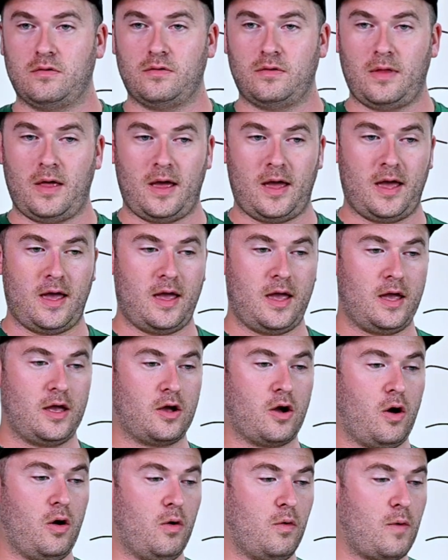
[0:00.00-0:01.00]
They
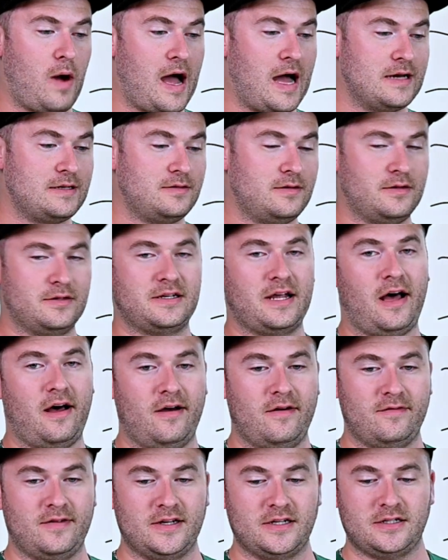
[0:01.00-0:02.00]
go watch their
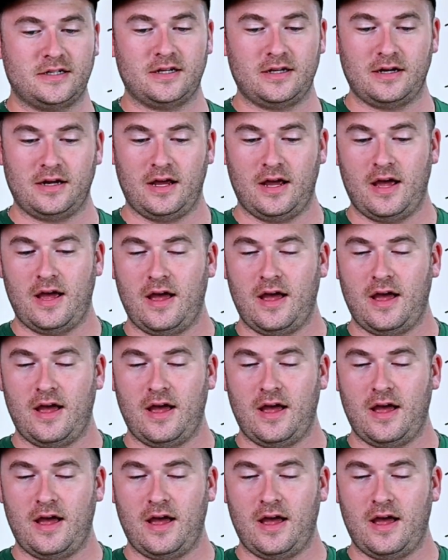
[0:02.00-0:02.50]
television.